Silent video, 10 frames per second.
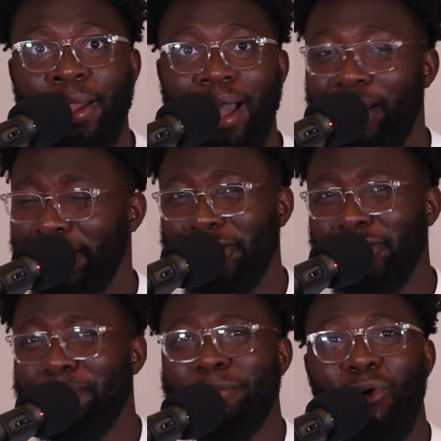How can
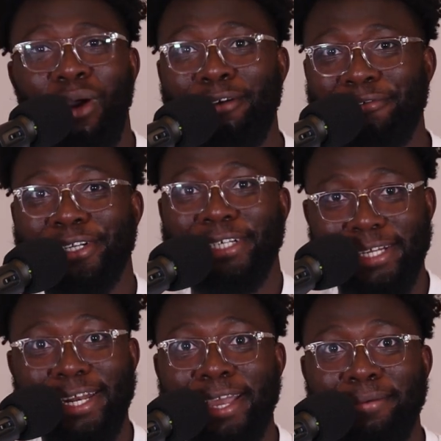you be more African
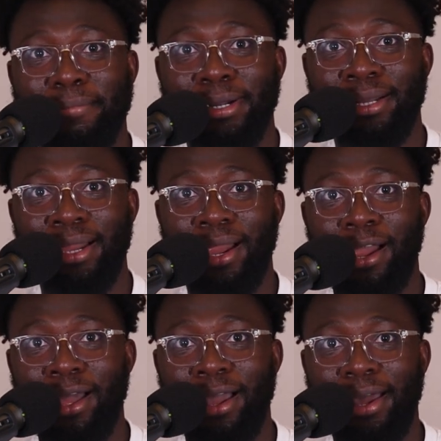than him?
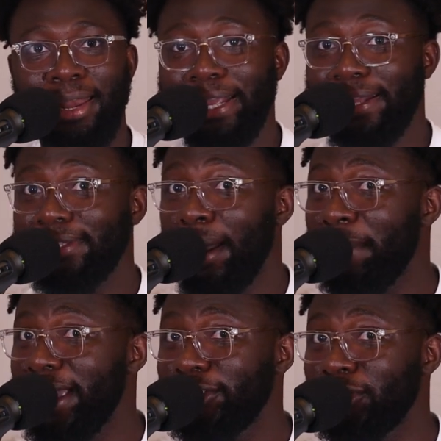Like, that
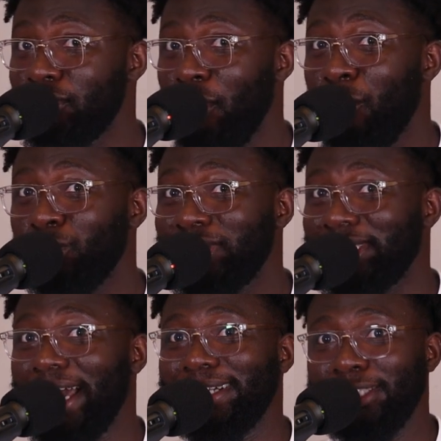makes no
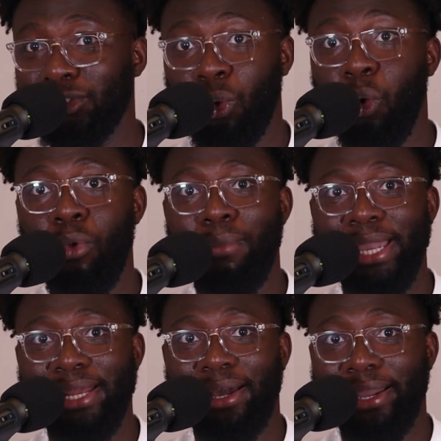sense at all,
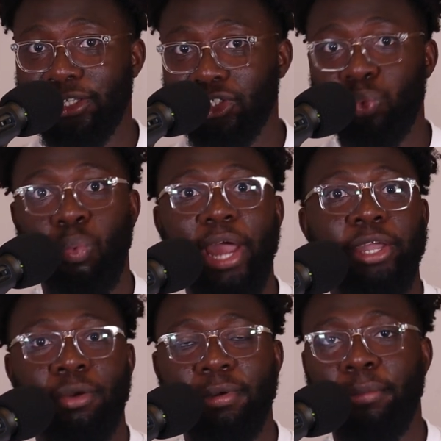mate. Like, just
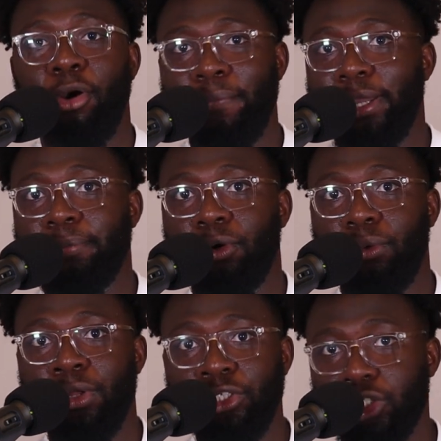wake up. Come on,
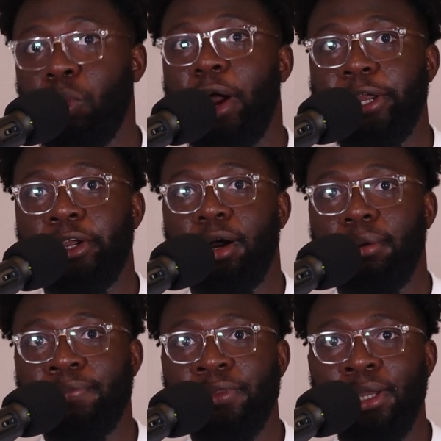people. Just wake
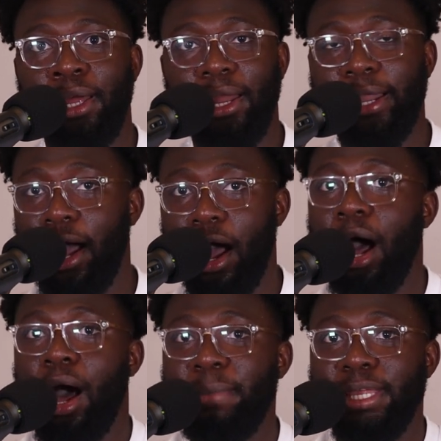up. Like,
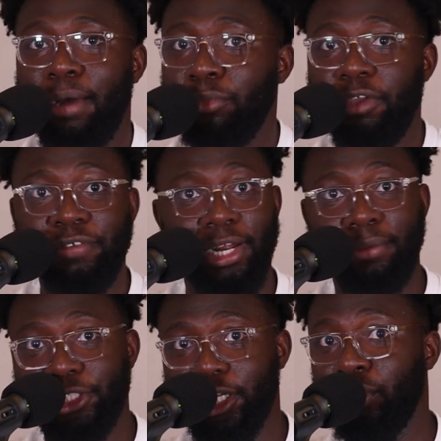I mean, I'm not even going to
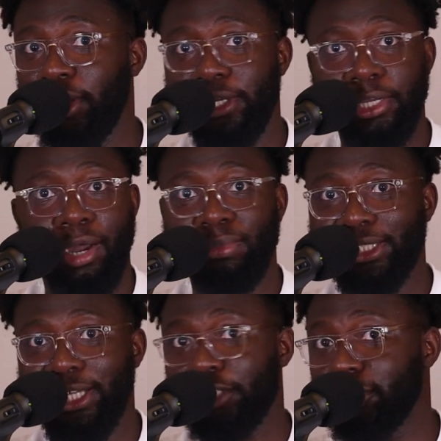be joking in the comment
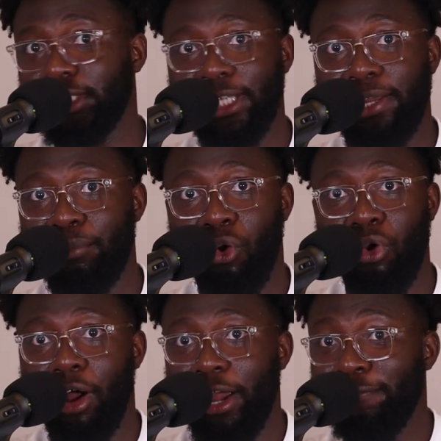sections
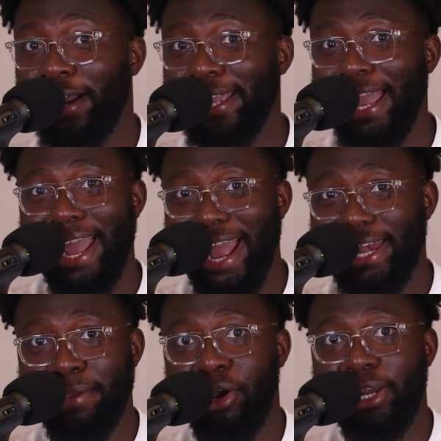anymore, right? If I get
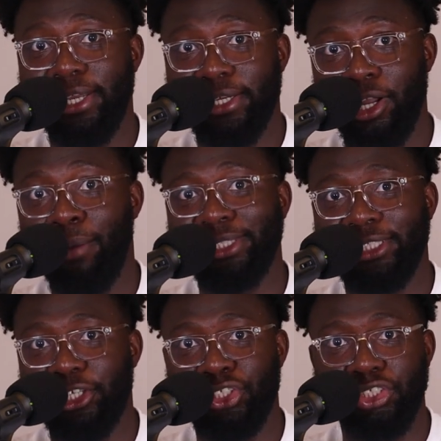anybody in the comment
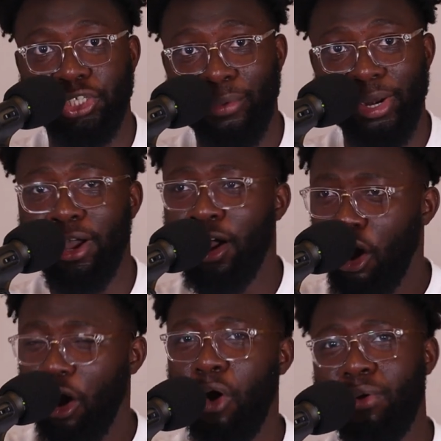sections going,
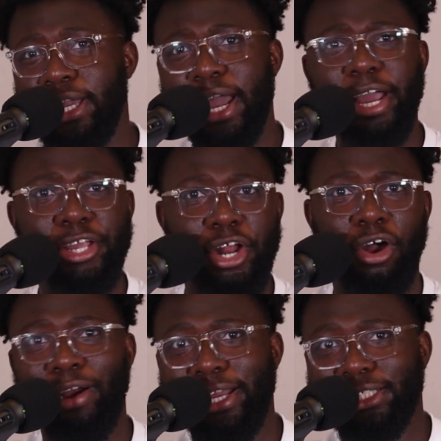oh, yeah, you
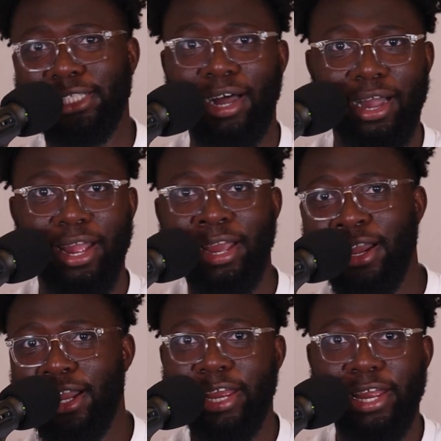know, he's like,
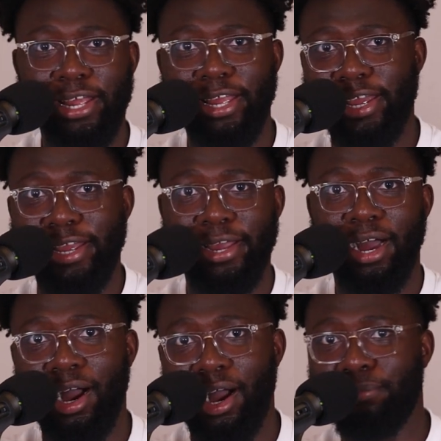he,
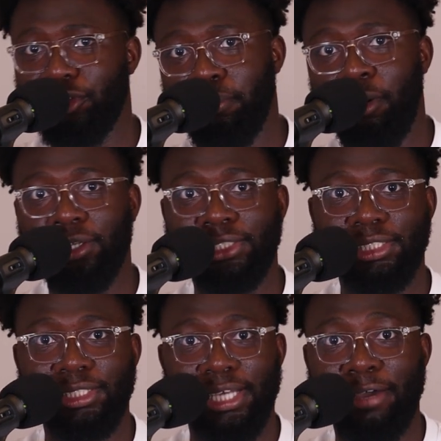um,
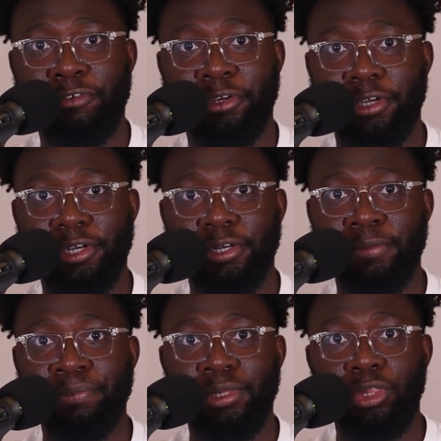Duplessis is African.
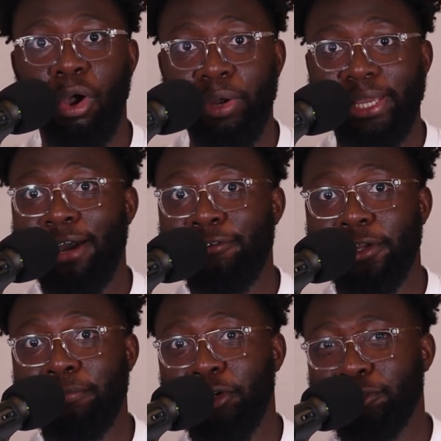Not only
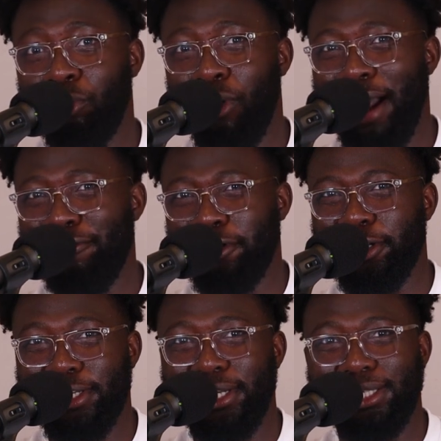African, but it's more
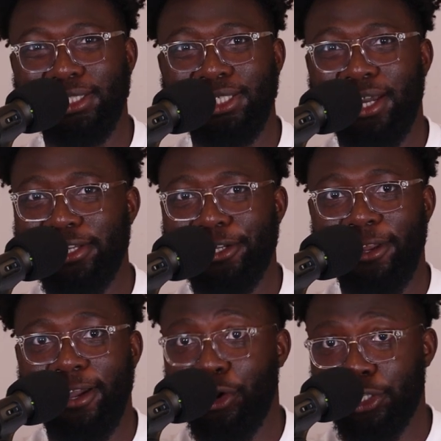African than that design. You're
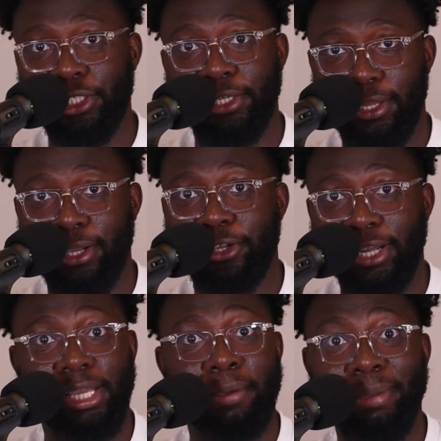like, honestly, like, you're
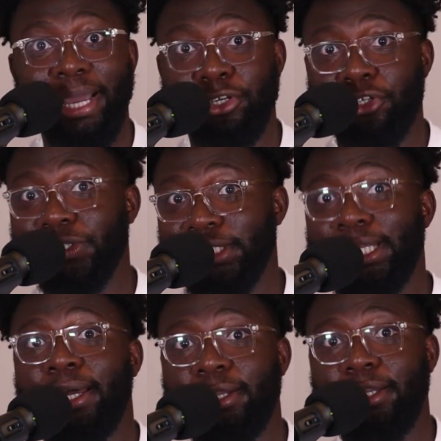going to get banned. Do you
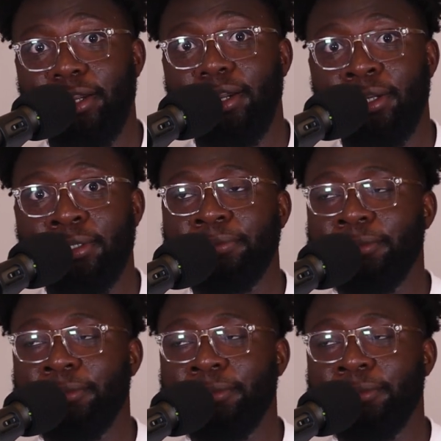understand that, yeah?